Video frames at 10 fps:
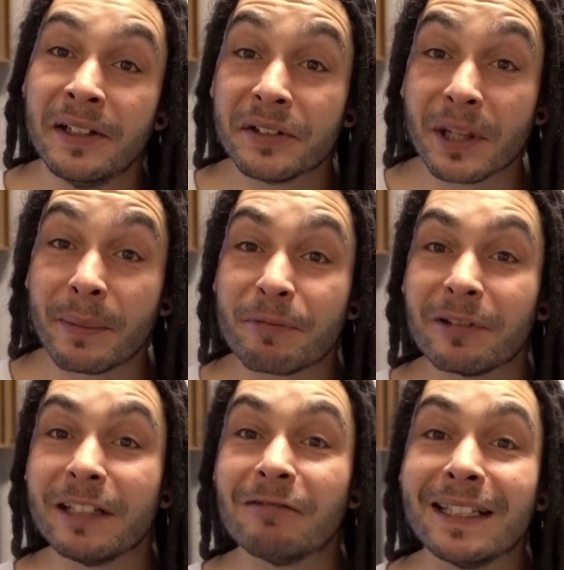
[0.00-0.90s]
So I'm a
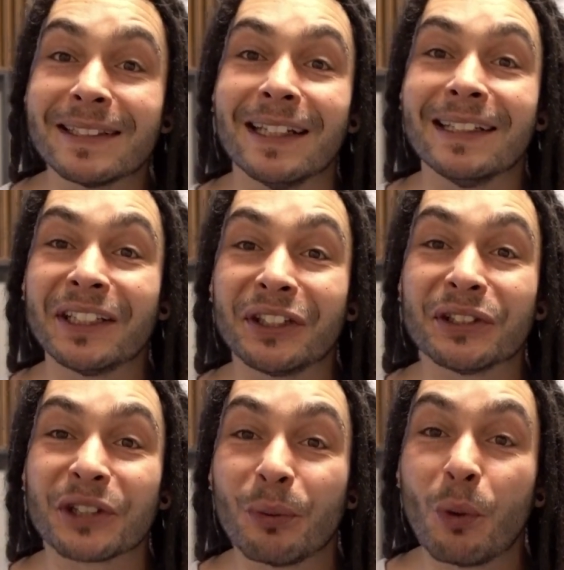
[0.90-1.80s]
pretty recent addition
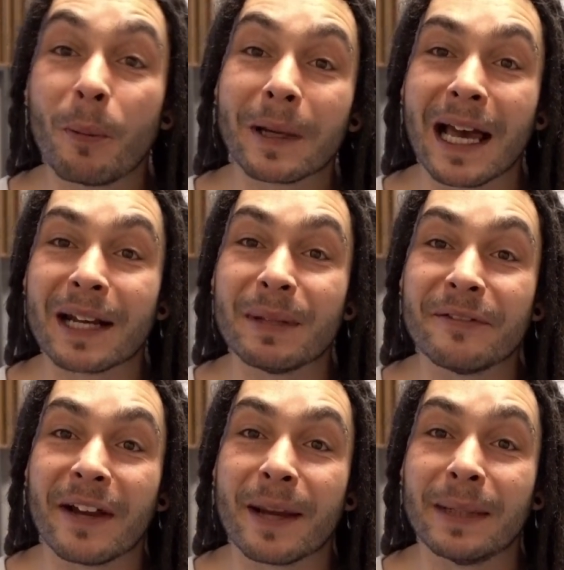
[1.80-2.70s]
to the Warp Academy
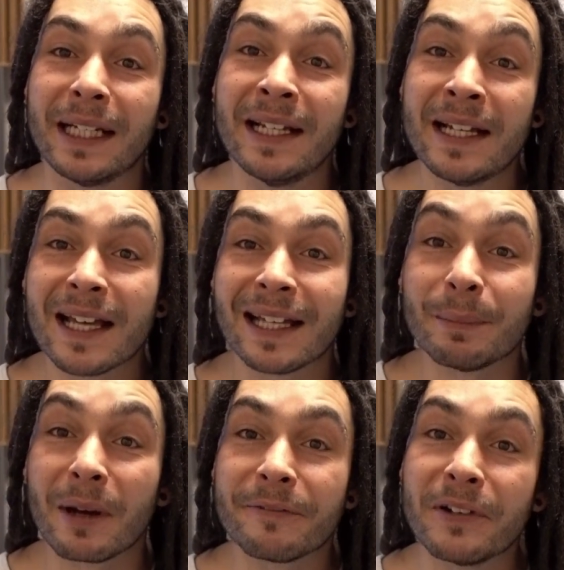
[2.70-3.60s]
family, and in
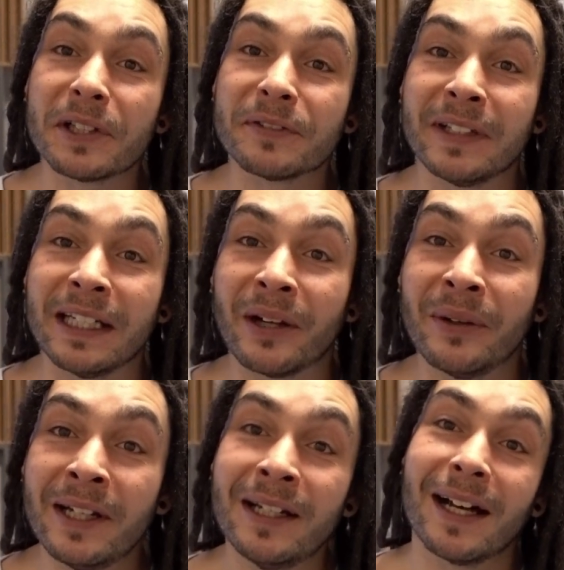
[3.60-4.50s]
my first video,
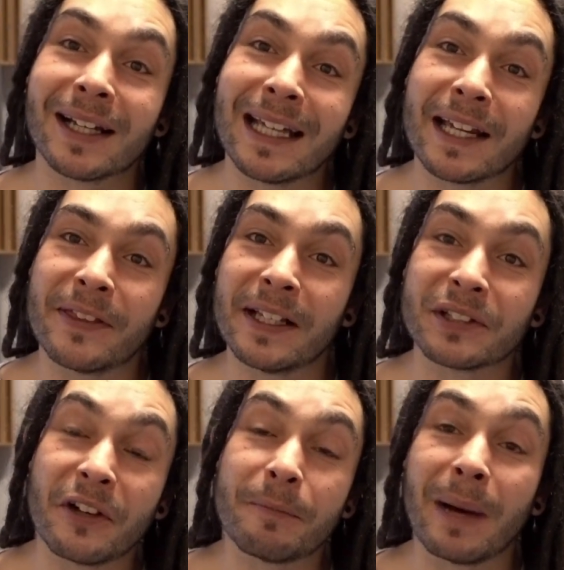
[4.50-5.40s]
I kick things
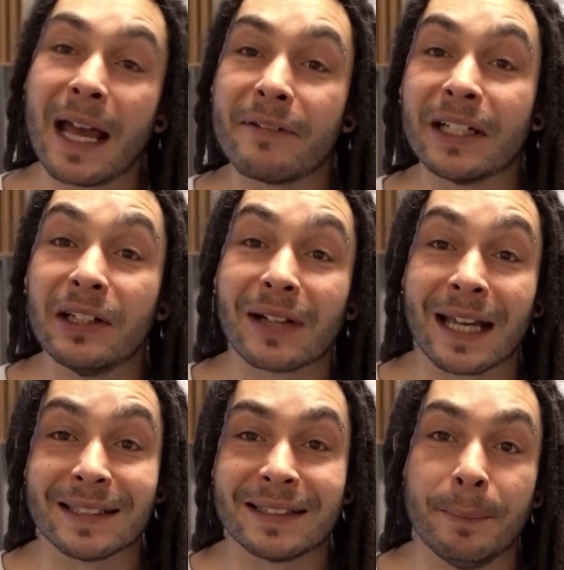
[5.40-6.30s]
off by having a look
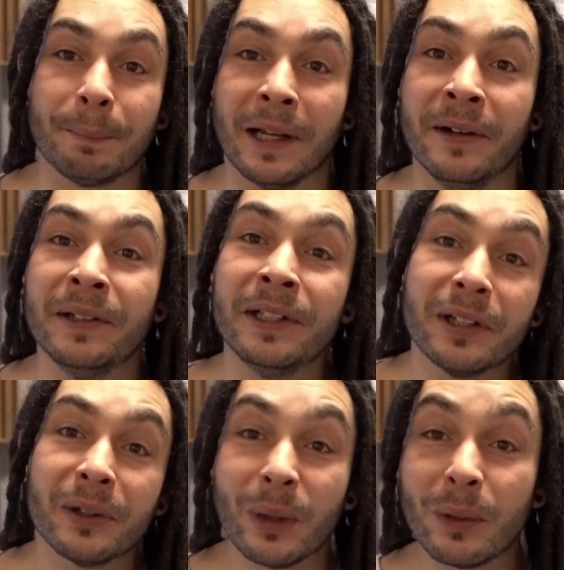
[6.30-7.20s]
at Simpler.
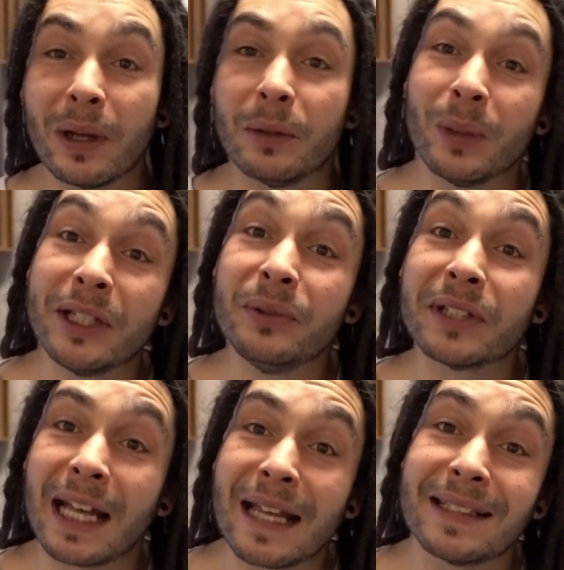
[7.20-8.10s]
We, went, we use
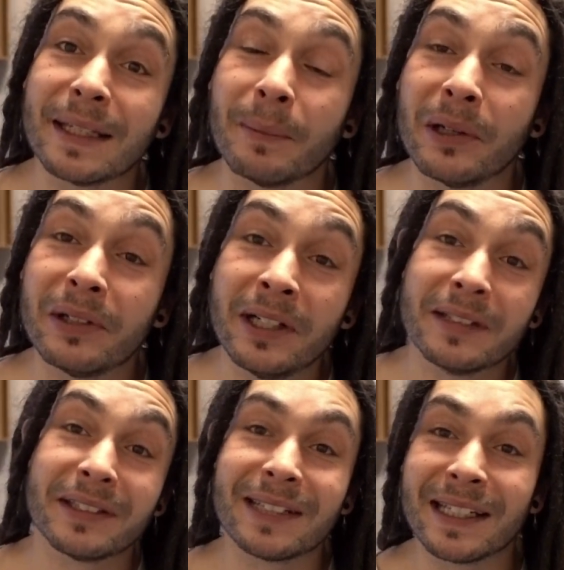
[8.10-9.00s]
classic mode
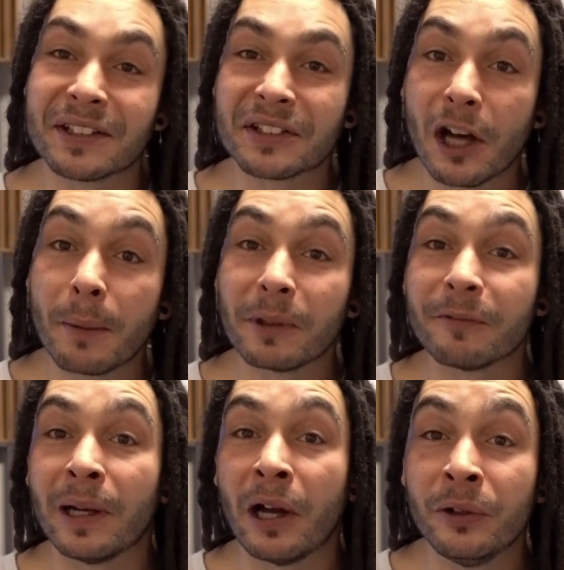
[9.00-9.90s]
to take a sample
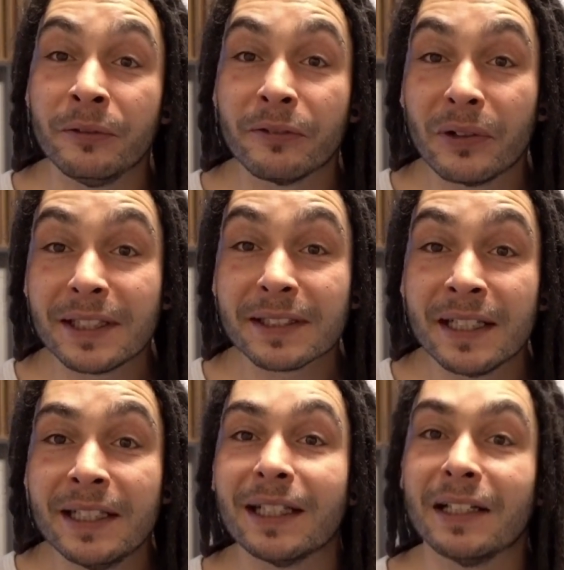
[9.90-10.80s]
of my own voice
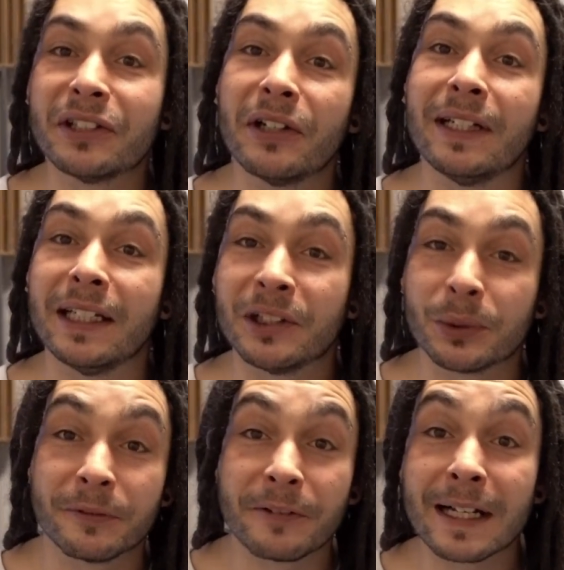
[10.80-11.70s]
and turn it into
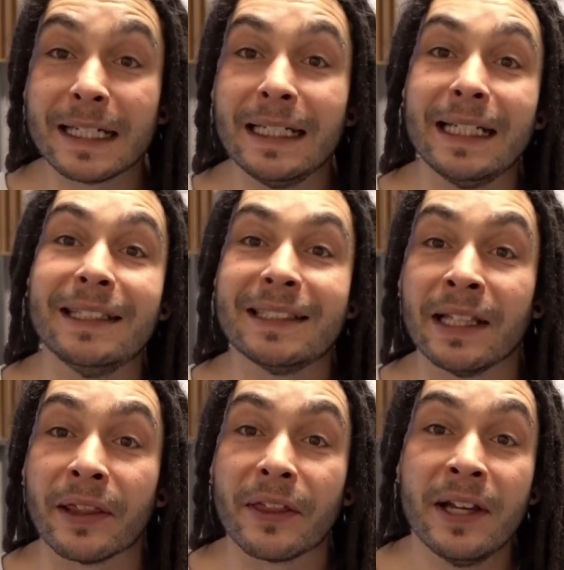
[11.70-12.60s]
a funky lead
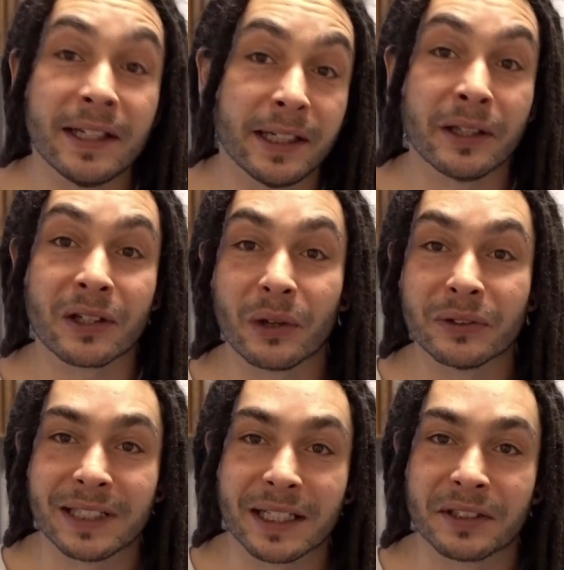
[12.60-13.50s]
synth in the
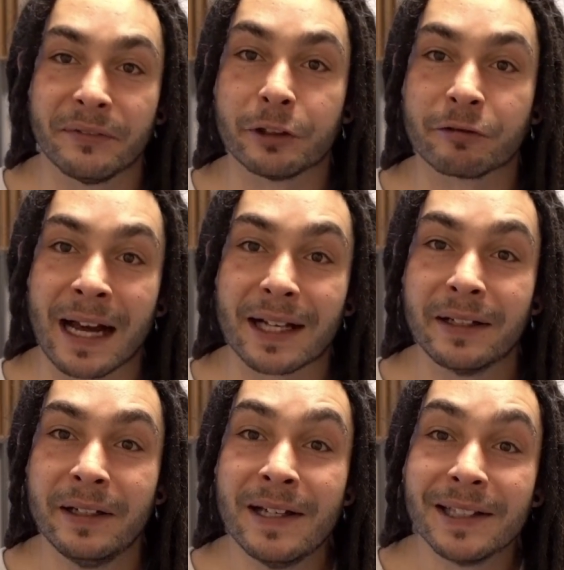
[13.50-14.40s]
context of a track.
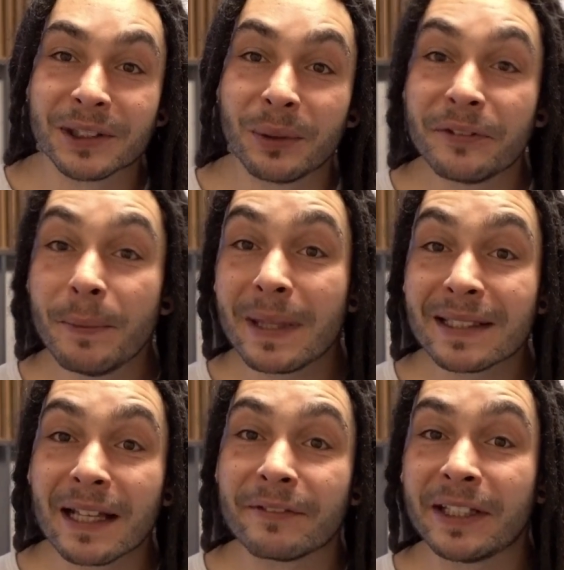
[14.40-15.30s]
So if you
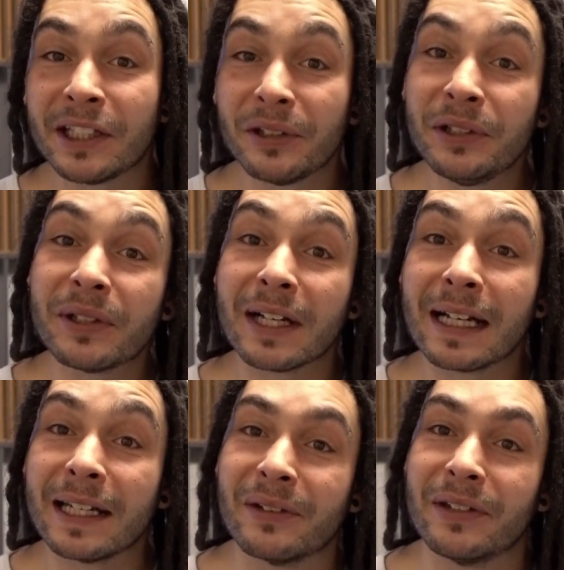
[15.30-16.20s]
missed that video, you can
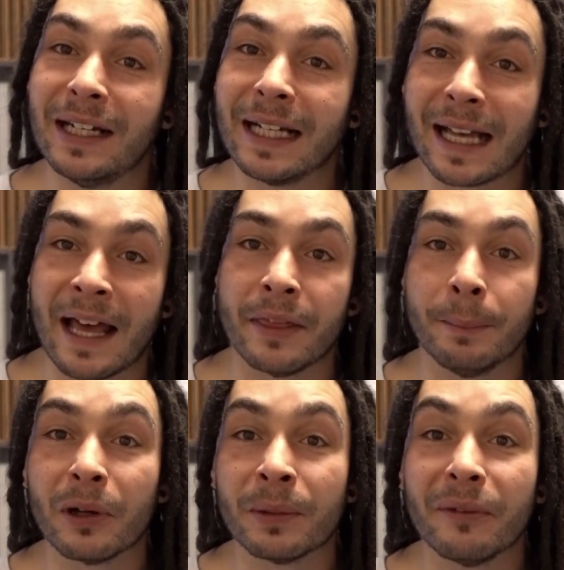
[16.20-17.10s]
click on the link at the
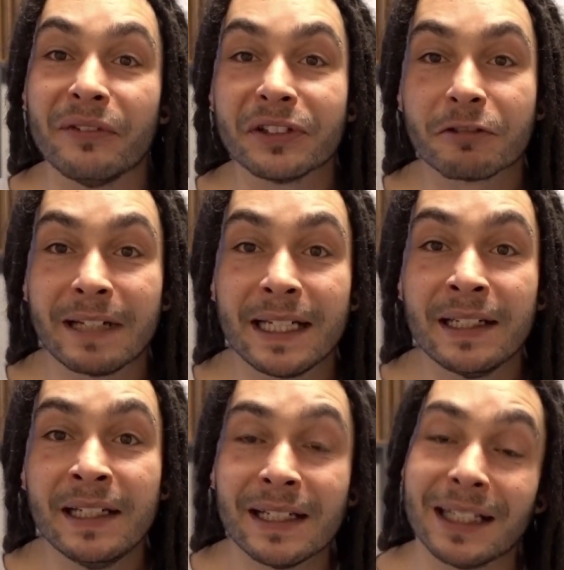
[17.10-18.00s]
bottom of the screen
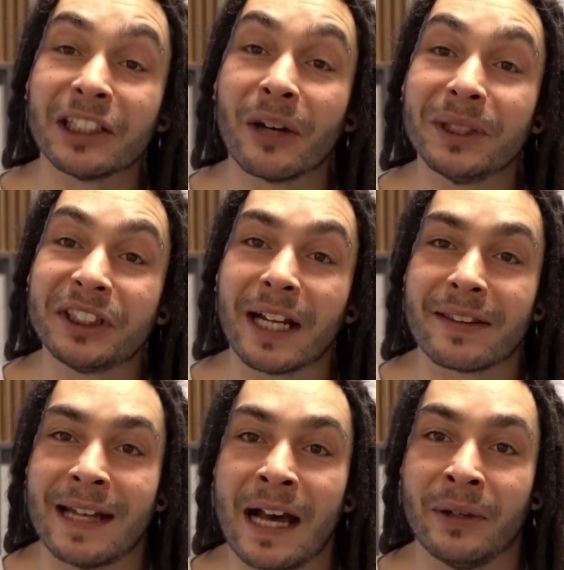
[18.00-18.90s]
and go and check
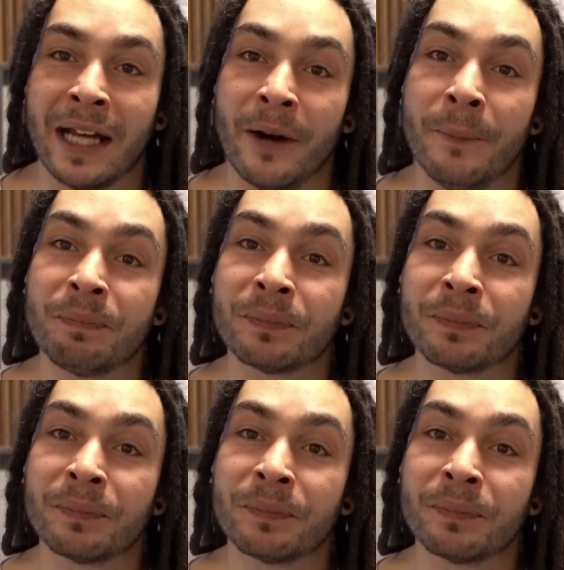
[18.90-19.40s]
that out now.